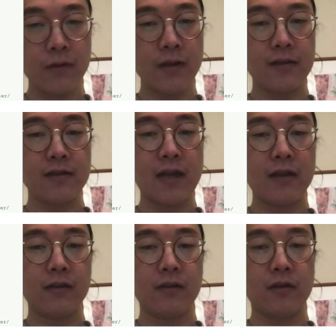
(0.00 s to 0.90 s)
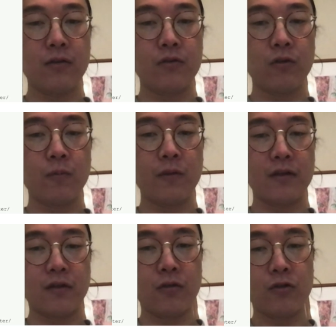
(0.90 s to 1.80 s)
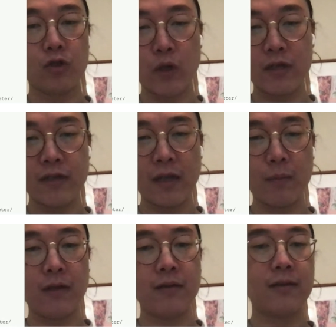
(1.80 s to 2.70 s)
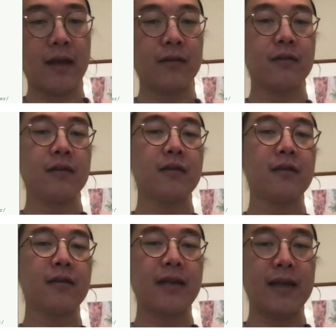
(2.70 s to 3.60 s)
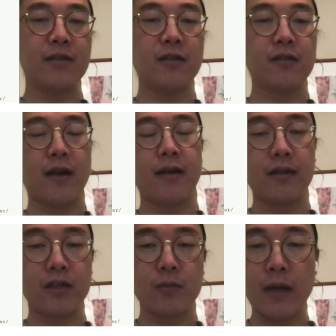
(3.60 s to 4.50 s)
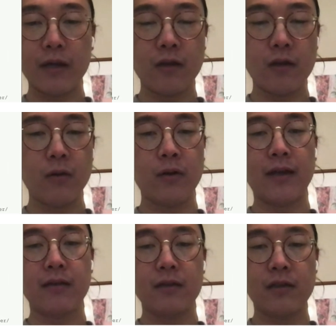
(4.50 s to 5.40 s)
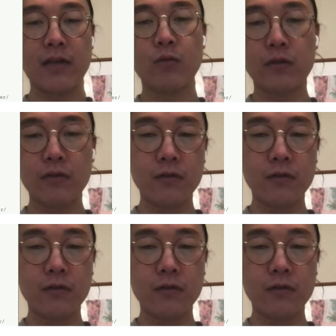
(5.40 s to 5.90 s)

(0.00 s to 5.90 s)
Inside the huge loop, there's a huge switch statement that cases on each bytecode and decides what to do.